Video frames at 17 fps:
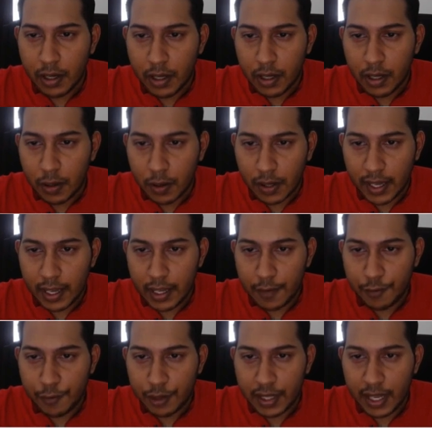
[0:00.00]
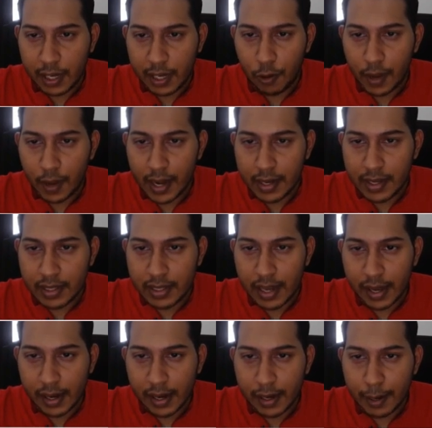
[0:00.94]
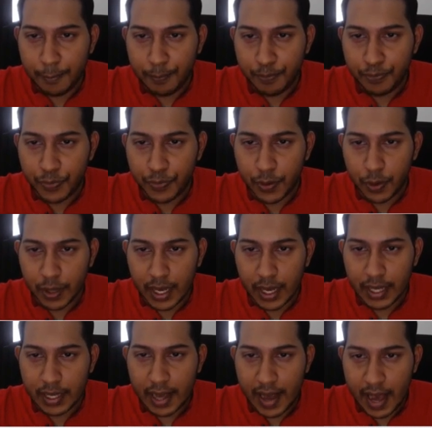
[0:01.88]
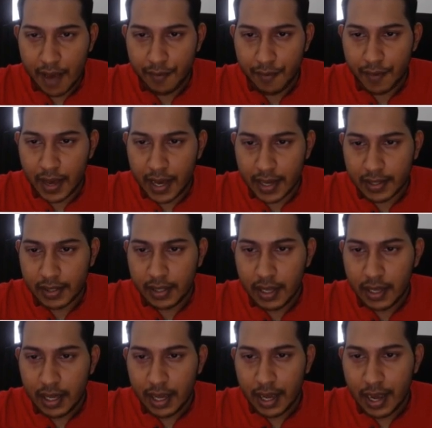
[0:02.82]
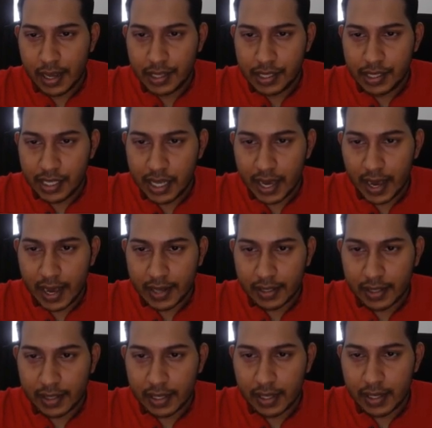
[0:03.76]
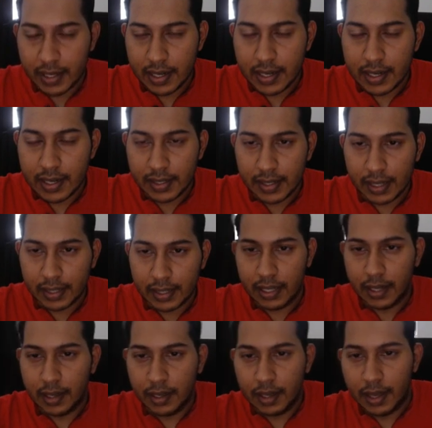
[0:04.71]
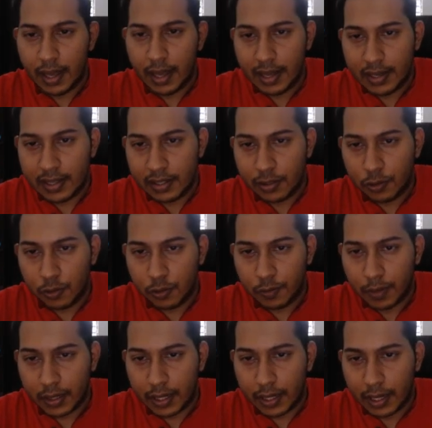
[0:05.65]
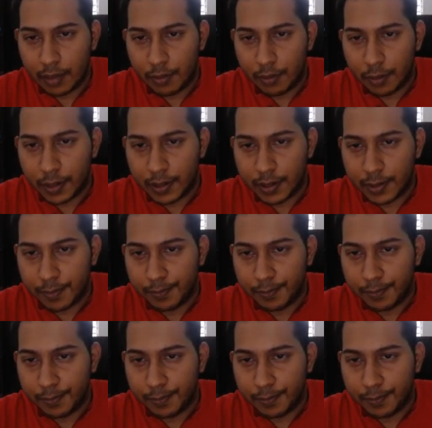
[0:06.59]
Okay, if you take a look at this diagram, okay, the fx and gx is intersecting at these two particular points.